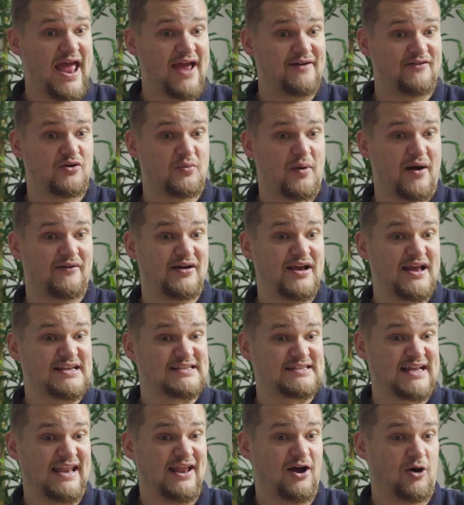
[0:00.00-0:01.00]
an area where it
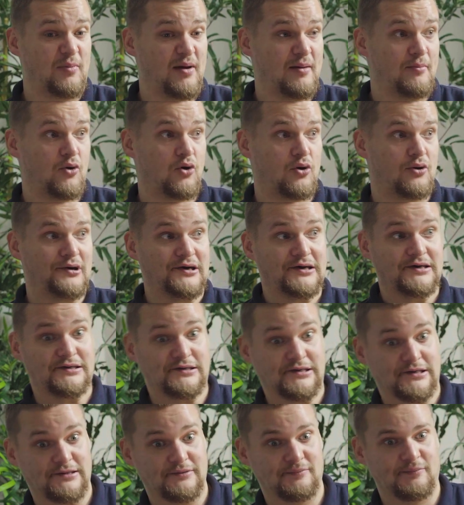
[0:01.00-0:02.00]
is a little bit more
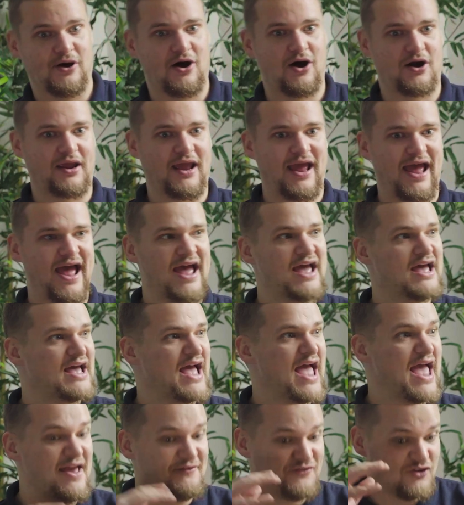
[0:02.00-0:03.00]
down market,
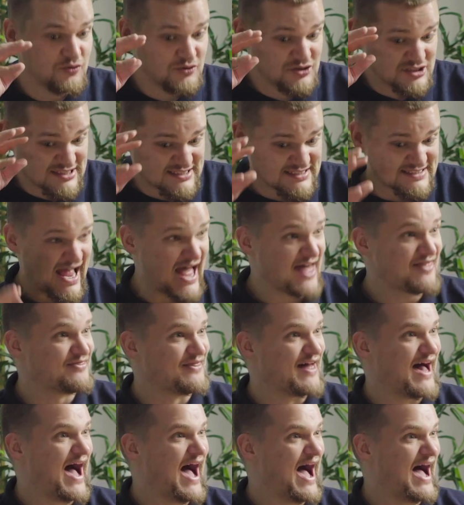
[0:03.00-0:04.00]
if you
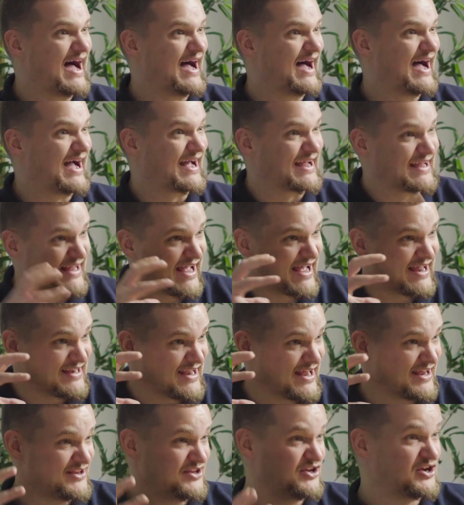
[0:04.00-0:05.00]
understand that and
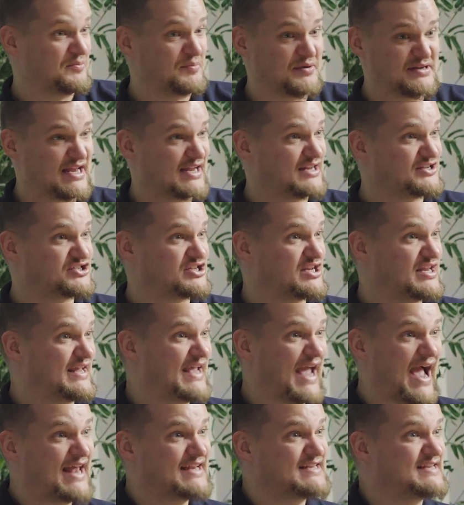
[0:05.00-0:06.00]
you can
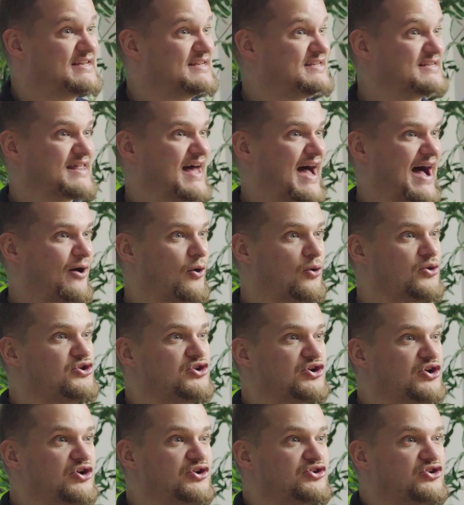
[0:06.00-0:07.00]
potentially cater to that, or
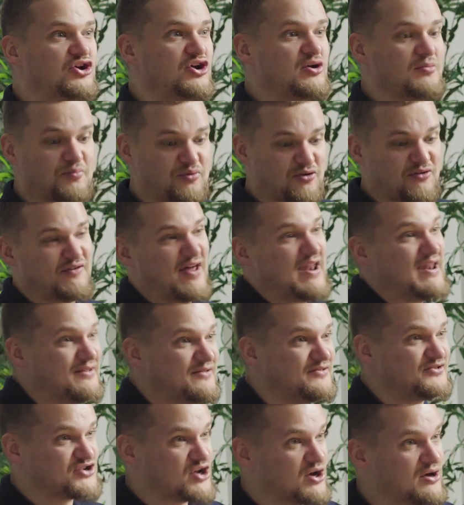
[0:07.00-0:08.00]
you could
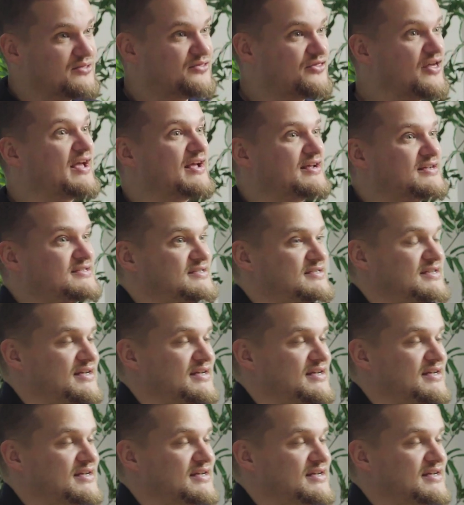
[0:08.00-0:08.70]
prevent certain things.